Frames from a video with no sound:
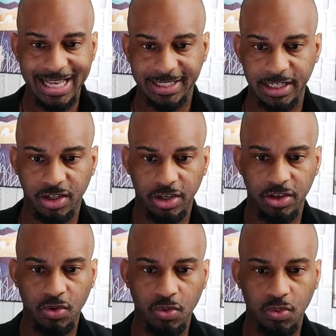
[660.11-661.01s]
assets
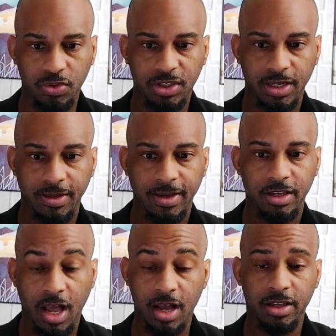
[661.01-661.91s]
use
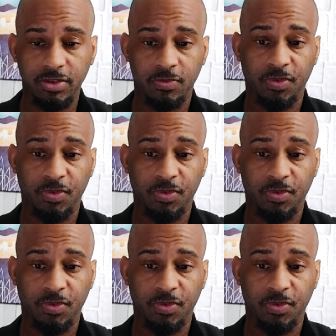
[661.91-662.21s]
in